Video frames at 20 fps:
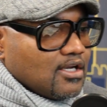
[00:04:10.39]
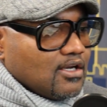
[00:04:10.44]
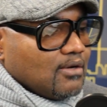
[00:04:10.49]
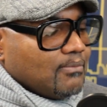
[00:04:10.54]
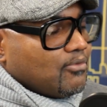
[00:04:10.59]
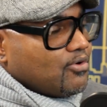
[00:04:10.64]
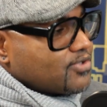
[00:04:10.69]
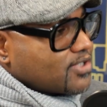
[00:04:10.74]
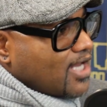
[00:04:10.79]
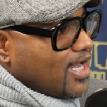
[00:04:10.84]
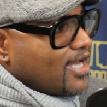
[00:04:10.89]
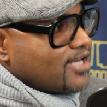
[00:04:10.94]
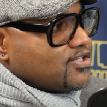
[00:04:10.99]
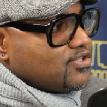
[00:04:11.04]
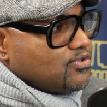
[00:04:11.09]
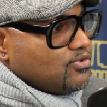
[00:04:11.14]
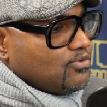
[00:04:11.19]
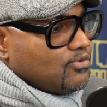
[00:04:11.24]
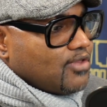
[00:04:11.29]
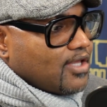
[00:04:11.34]
Most
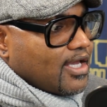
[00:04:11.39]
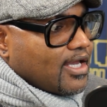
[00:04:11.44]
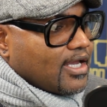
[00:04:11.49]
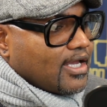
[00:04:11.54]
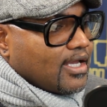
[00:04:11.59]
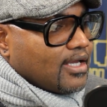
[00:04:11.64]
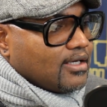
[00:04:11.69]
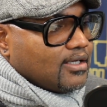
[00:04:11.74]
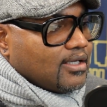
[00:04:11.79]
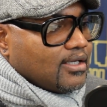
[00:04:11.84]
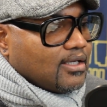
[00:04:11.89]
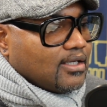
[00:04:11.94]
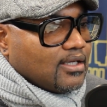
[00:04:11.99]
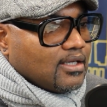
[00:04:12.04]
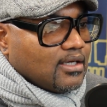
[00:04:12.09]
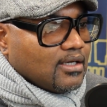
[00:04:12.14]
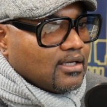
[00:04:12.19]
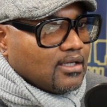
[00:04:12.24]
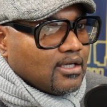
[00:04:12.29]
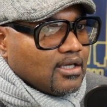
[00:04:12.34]
guys do that,
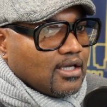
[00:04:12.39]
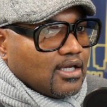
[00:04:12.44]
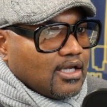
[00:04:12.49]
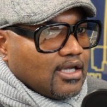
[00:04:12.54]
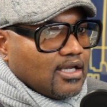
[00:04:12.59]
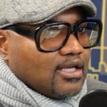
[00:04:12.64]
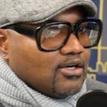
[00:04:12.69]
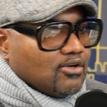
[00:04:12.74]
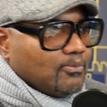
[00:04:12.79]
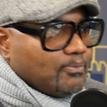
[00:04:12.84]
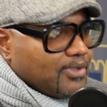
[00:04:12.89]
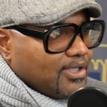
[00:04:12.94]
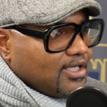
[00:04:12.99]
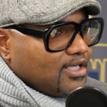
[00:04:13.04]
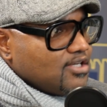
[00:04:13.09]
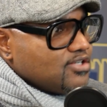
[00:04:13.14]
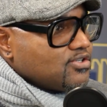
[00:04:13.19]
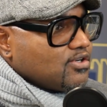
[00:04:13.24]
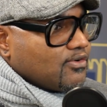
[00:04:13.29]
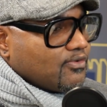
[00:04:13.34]
and it'll be
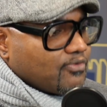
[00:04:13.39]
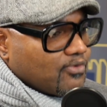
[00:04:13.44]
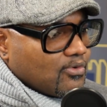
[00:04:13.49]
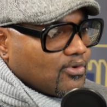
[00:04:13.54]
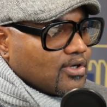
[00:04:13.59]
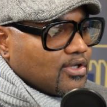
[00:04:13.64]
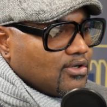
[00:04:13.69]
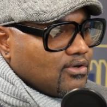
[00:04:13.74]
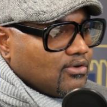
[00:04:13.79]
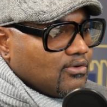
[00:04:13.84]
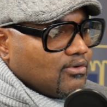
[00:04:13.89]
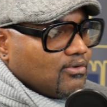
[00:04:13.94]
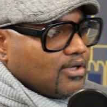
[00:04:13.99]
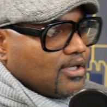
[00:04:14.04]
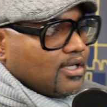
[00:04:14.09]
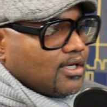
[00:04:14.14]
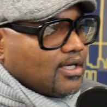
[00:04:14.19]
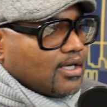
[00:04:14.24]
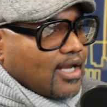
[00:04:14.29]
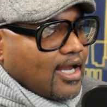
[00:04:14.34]
easier for you.
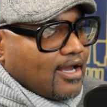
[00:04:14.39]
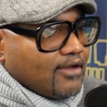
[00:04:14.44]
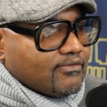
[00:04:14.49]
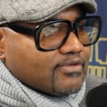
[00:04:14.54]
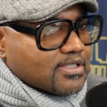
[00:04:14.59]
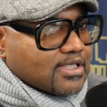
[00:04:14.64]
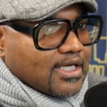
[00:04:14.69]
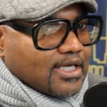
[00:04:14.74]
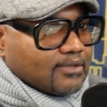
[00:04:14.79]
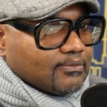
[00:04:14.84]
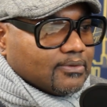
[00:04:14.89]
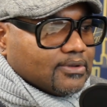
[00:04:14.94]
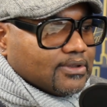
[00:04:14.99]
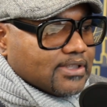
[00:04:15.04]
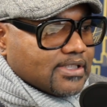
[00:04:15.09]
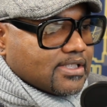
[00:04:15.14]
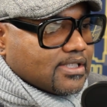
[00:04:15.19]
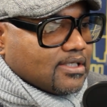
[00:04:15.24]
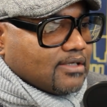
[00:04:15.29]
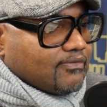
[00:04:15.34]
And I was like, well,
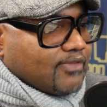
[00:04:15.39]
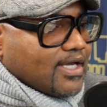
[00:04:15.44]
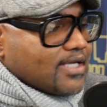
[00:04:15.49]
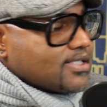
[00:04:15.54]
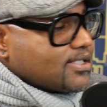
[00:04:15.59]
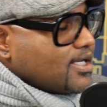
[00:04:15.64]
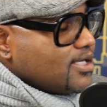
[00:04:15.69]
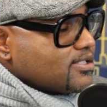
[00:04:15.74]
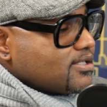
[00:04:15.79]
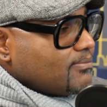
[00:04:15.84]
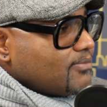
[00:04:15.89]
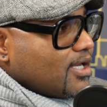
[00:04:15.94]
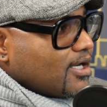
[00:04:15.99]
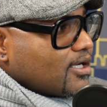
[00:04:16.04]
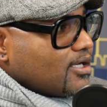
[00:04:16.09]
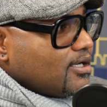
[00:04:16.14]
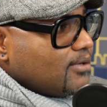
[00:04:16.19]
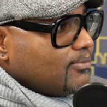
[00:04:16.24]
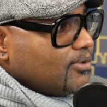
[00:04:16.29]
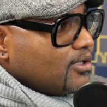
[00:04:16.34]
listen, if that's the case, I'm
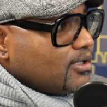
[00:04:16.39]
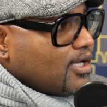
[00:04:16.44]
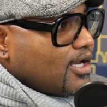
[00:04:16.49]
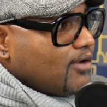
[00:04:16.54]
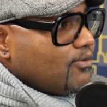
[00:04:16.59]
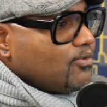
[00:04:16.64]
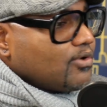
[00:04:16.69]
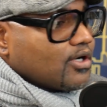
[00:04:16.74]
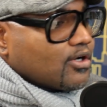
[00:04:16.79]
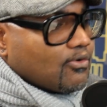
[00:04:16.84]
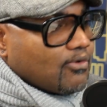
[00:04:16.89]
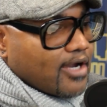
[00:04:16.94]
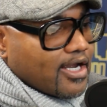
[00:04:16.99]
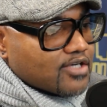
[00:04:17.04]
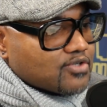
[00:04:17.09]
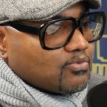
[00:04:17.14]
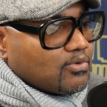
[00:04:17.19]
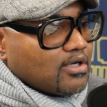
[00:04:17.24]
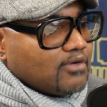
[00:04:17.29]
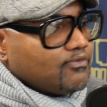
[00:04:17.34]
not coming. I want to
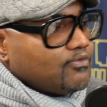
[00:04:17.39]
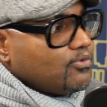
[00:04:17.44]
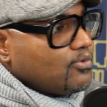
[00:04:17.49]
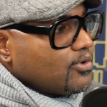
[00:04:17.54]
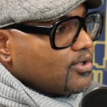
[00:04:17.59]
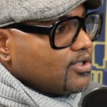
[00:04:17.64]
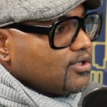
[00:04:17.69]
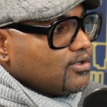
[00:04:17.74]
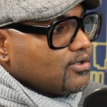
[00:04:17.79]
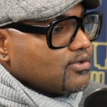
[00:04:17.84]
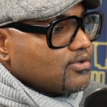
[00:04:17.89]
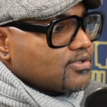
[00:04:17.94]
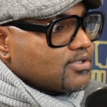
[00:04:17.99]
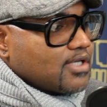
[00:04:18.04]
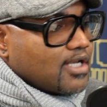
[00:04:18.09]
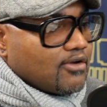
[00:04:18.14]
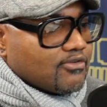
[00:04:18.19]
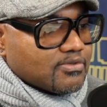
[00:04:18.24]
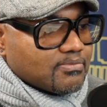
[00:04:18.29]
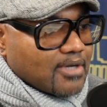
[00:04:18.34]
graduate in 4 years,
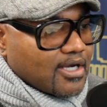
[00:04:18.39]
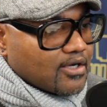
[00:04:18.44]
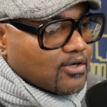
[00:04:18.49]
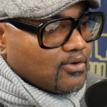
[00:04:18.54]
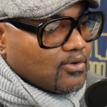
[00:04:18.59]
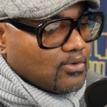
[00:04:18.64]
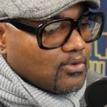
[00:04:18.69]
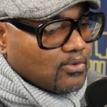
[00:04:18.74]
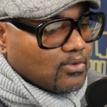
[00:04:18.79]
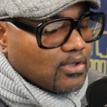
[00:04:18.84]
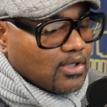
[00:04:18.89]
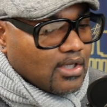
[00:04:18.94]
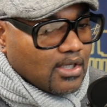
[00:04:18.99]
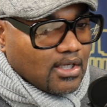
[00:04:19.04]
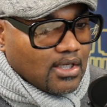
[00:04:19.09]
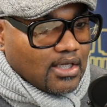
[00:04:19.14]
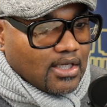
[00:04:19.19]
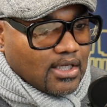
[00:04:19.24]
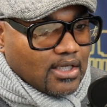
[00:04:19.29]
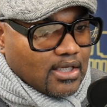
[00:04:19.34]
and that was my goal.
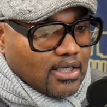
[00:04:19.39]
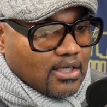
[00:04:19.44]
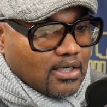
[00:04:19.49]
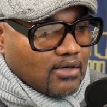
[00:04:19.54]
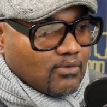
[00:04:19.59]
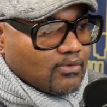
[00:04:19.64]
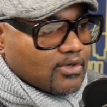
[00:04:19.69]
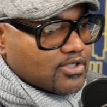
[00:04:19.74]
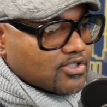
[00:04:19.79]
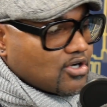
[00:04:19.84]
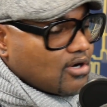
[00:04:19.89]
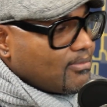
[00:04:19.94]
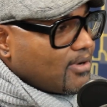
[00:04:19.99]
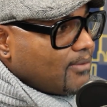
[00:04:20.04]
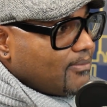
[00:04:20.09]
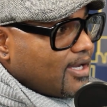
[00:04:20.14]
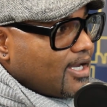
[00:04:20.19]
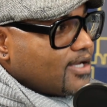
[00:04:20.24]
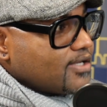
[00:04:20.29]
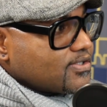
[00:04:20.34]
And I want to start
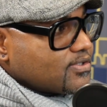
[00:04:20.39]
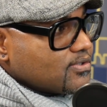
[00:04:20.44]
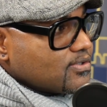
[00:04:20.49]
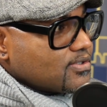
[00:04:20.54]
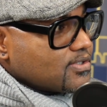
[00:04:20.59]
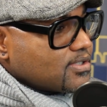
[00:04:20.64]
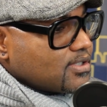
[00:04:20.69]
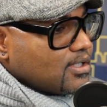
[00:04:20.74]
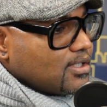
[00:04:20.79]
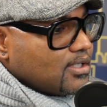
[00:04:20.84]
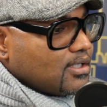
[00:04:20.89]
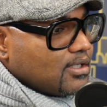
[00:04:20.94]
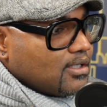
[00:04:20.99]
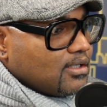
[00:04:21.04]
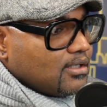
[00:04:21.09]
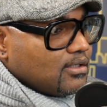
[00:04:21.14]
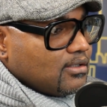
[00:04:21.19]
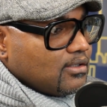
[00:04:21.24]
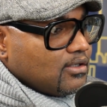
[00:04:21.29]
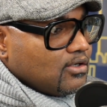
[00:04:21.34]
my master's.
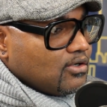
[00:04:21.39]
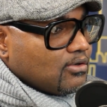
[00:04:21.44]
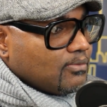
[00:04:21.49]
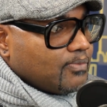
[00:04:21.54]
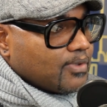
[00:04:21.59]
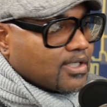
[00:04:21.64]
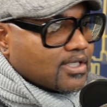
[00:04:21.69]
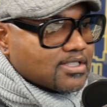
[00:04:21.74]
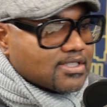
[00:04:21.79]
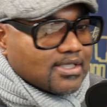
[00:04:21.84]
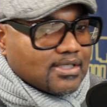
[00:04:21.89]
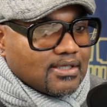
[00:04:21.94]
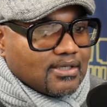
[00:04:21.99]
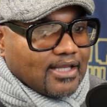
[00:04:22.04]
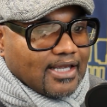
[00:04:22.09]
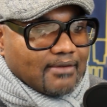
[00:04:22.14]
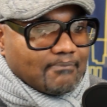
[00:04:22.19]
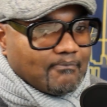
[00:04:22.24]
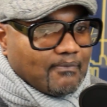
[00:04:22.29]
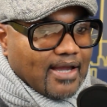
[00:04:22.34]
And because
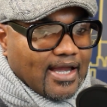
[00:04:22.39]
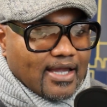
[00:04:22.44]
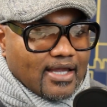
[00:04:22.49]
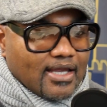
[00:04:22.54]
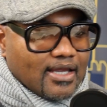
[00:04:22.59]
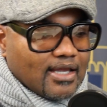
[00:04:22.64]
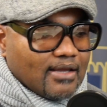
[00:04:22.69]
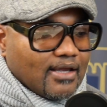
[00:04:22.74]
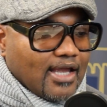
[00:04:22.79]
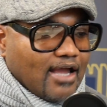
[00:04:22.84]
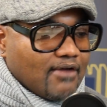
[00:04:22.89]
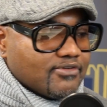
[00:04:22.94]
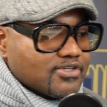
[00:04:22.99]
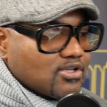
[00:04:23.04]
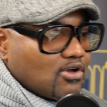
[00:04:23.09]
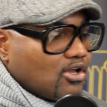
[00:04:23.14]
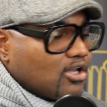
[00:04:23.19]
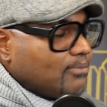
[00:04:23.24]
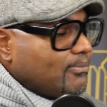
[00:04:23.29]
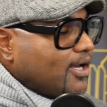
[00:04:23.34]
I was
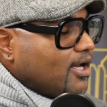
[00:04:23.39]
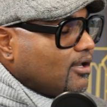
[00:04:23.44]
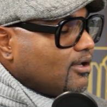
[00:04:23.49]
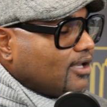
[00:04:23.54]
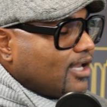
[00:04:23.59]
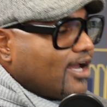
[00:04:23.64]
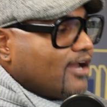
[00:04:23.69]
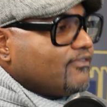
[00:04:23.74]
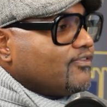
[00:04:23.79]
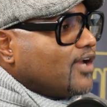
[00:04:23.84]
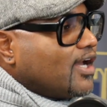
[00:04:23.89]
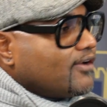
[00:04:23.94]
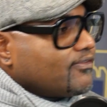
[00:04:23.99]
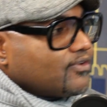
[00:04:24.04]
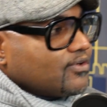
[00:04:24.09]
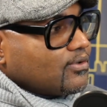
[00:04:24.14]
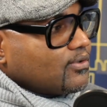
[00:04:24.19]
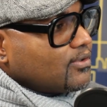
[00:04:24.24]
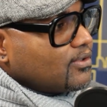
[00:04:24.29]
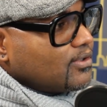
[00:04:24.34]
all about life
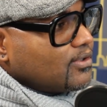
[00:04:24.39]
after.